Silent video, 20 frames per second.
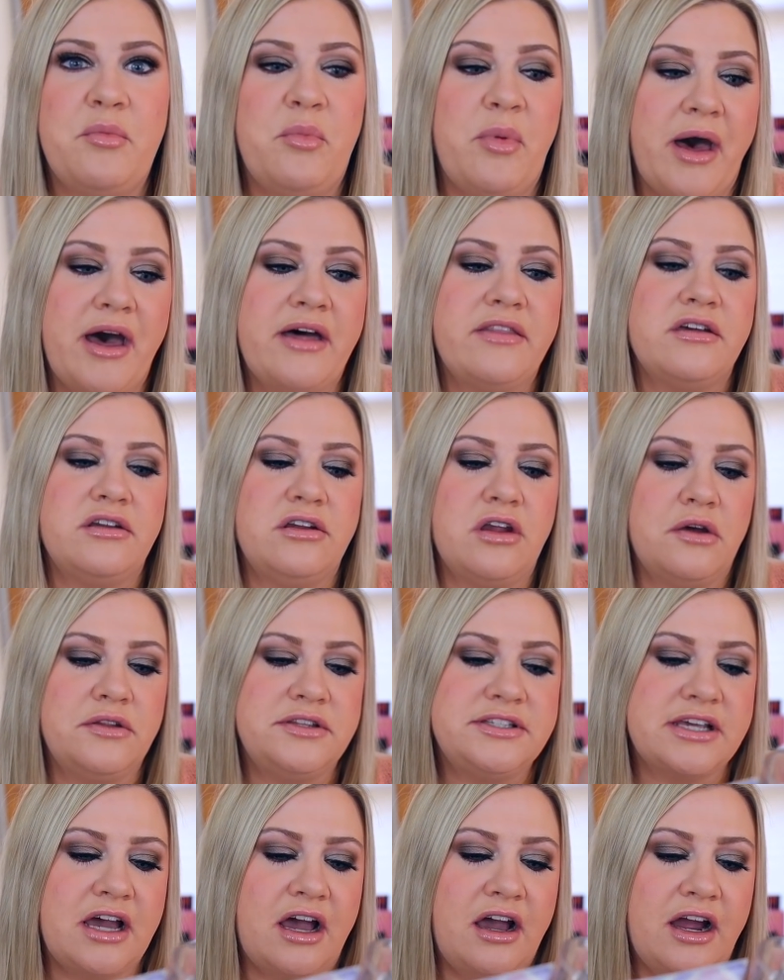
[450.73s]
But the
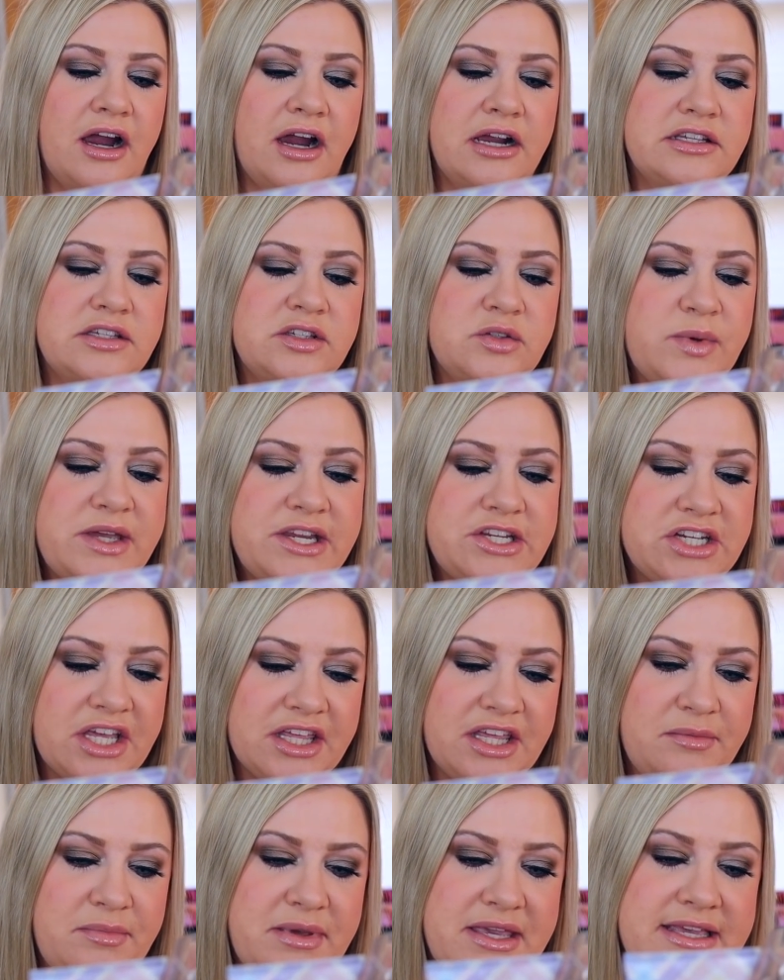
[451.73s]
notes are sweet
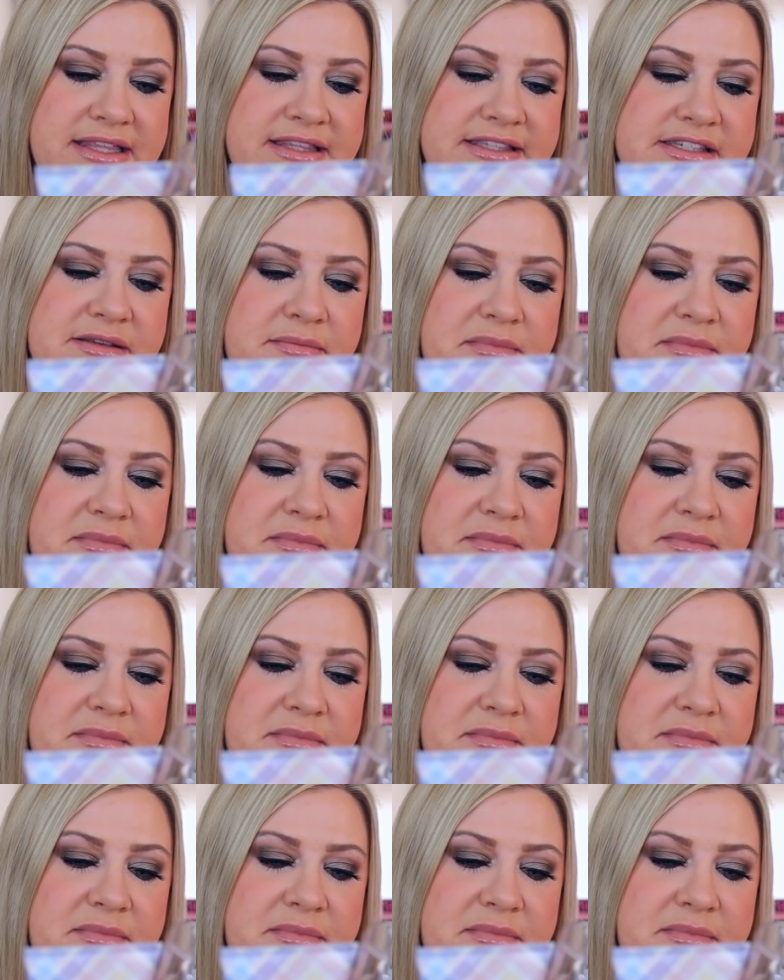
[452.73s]
jelly beans,